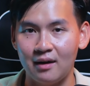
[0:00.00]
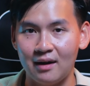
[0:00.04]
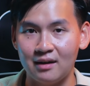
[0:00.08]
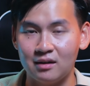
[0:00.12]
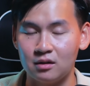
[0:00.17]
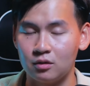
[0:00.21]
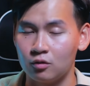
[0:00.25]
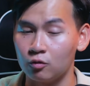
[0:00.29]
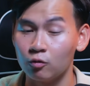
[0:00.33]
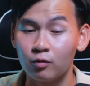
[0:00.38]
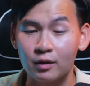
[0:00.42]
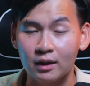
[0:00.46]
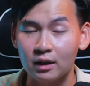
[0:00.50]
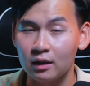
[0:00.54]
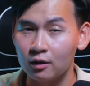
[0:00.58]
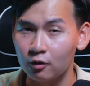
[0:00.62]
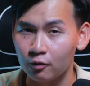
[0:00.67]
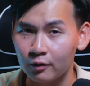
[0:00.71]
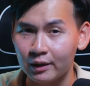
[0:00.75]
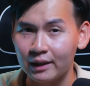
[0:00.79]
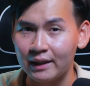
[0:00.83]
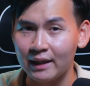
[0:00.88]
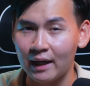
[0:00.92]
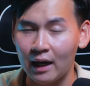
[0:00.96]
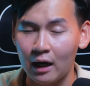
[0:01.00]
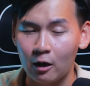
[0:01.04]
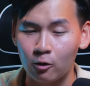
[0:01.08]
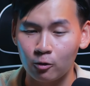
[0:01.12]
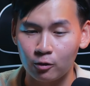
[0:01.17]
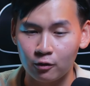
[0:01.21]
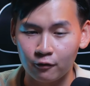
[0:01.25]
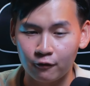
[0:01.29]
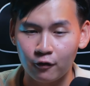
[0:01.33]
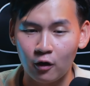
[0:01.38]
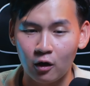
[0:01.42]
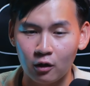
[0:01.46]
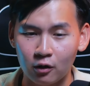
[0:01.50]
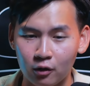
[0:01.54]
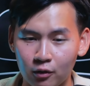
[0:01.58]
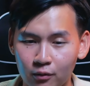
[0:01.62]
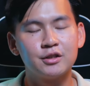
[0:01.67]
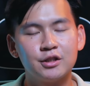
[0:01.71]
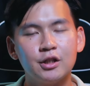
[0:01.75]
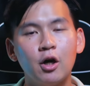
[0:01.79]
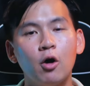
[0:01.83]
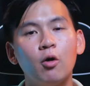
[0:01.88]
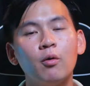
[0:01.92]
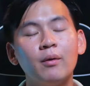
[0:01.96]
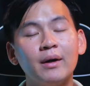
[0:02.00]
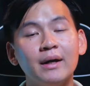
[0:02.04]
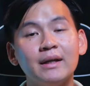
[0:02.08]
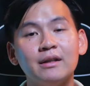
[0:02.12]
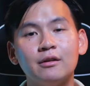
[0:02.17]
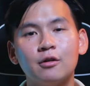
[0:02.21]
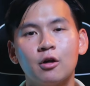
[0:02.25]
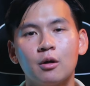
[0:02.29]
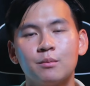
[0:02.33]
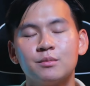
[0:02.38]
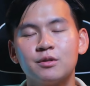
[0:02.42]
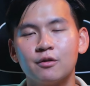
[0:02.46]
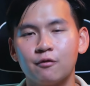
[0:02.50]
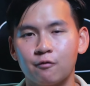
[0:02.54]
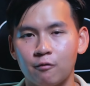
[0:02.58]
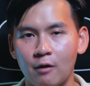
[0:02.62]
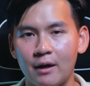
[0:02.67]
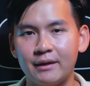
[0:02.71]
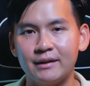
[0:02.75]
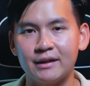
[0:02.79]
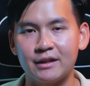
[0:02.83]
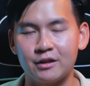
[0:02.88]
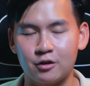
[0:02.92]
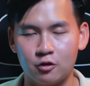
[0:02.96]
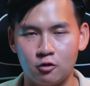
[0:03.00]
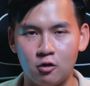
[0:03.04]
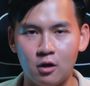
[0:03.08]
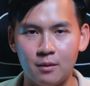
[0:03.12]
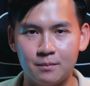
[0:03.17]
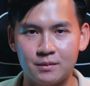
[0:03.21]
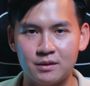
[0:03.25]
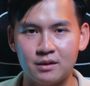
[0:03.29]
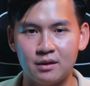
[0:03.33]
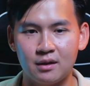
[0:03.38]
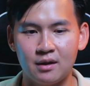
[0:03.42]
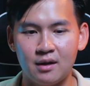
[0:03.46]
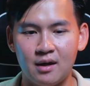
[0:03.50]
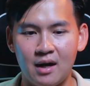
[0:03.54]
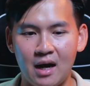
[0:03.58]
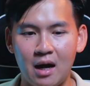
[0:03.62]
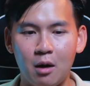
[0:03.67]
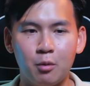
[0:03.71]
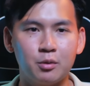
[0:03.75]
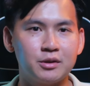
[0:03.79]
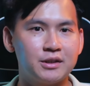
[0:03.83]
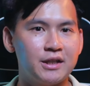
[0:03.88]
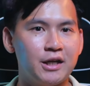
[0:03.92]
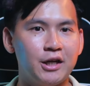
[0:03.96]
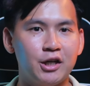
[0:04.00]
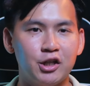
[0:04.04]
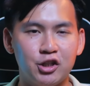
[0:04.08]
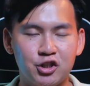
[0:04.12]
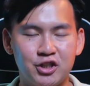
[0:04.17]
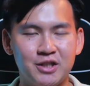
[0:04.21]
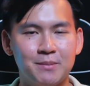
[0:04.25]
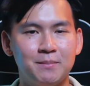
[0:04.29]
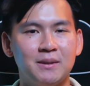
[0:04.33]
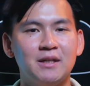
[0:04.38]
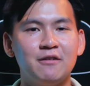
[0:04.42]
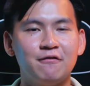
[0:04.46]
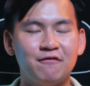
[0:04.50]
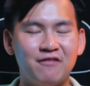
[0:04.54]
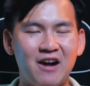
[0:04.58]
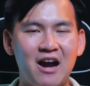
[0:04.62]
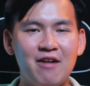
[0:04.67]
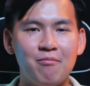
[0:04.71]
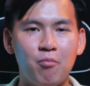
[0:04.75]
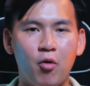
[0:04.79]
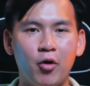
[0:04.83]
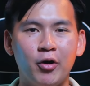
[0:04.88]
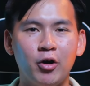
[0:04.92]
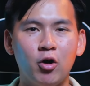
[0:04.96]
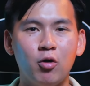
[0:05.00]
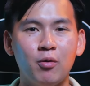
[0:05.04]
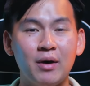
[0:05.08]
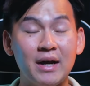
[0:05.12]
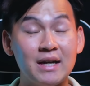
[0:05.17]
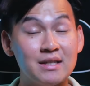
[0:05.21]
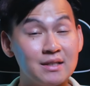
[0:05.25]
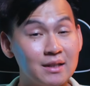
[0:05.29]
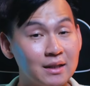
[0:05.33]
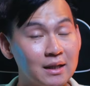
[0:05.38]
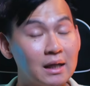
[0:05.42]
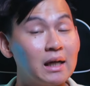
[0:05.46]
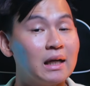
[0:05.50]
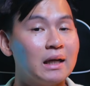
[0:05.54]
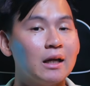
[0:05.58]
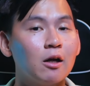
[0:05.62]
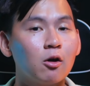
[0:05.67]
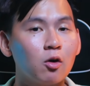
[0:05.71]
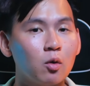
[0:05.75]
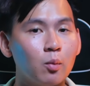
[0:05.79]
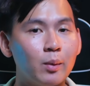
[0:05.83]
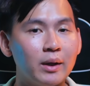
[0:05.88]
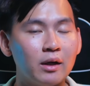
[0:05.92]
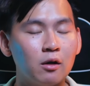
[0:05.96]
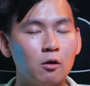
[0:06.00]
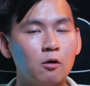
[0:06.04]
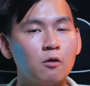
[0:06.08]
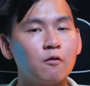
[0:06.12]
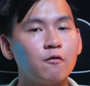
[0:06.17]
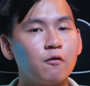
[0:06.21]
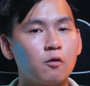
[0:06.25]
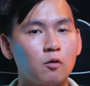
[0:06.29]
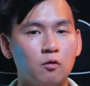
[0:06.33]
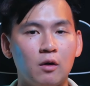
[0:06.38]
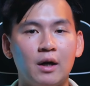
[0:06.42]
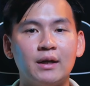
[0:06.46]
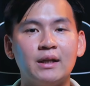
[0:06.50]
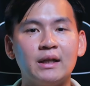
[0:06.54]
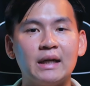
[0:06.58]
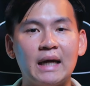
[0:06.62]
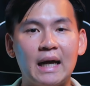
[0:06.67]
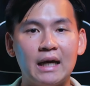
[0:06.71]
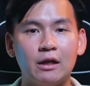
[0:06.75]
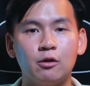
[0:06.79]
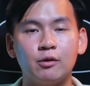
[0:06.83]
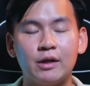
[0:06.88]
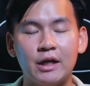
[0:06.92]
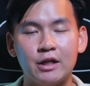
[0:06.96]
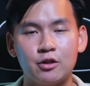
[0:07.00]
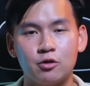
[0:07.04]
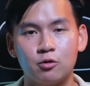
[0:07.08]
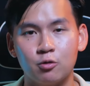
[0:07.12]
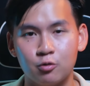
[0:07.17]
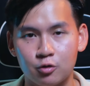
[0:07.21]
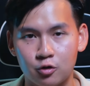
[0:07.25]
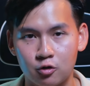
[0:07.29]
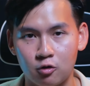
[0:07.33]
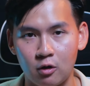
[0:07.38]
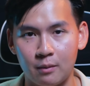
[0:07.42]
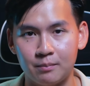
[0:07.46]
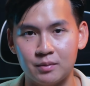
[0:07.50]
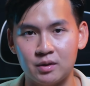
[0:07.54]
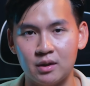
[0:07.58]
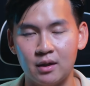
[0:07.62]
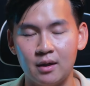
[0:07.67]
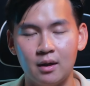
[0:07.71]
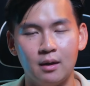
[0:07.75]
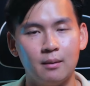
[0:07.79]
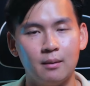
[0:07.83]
and it's really hard to follow. So in terms of writing scripts, I would say GPT 5.0 is a clear winner for writing educational scripts